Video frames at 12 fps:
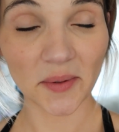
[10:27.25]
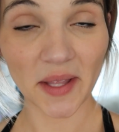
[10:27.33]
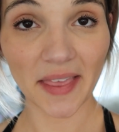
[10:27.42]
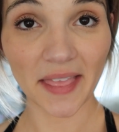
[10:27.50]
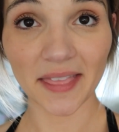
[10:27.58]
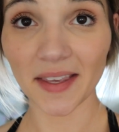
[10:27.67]

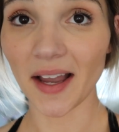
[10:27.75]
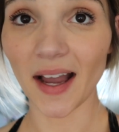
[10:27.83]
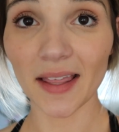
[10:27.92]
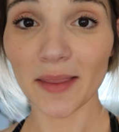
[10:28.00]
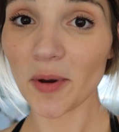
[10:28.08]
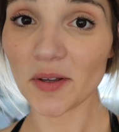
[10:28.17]
Like the
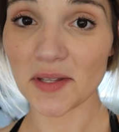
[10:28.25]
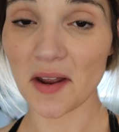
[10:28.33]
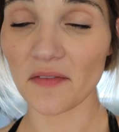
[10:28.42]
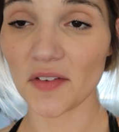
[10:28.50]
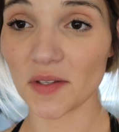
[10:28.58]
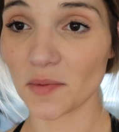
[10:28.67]
guy in the post
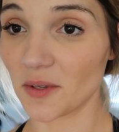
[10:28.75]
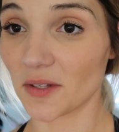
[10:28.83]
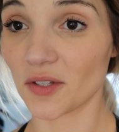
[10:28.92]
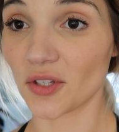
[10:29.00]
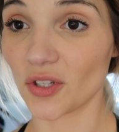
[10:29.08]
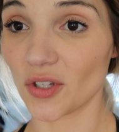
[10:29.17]
office was
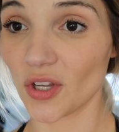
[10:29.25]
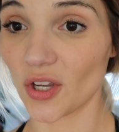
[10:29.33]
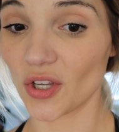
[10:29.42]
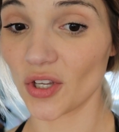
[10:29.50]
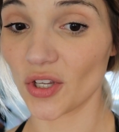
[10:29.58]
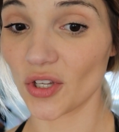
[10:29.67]

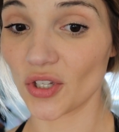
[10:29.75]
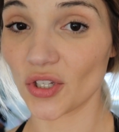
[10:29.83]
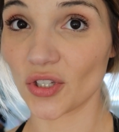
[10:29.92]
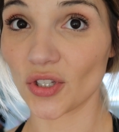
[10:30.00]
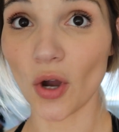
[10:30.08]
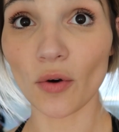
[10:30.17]

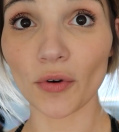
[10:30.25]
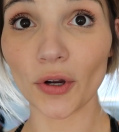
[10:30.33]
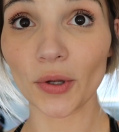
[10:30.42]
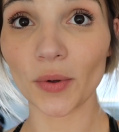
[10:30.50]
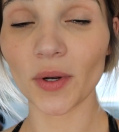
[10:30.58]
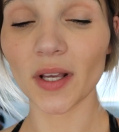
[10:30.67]
so
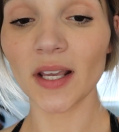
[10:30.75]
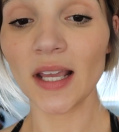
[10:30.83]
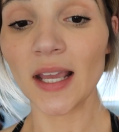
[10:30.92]
rude.